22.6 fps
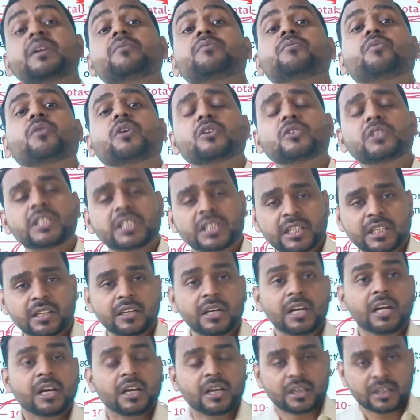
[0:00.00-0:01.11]
me, follow this
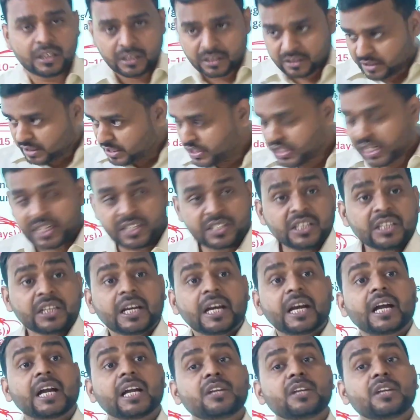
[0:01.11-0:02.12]
strategy,